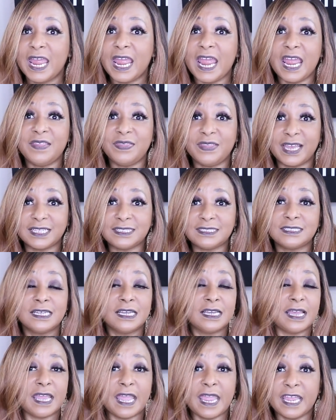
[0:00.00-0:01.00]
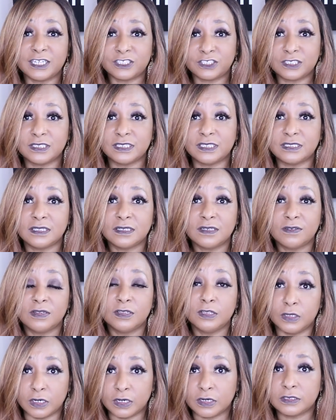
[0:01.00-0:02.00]
And that's Angela's
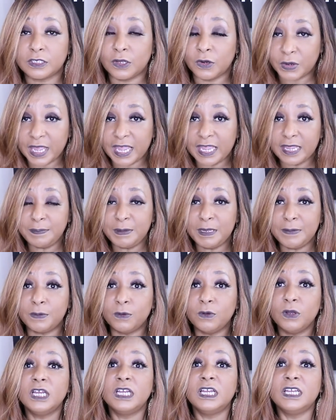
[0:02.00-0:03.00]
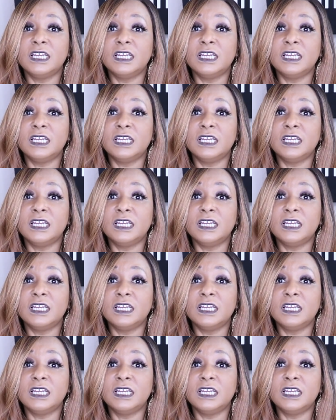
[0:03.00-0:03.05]
looks, okay, people?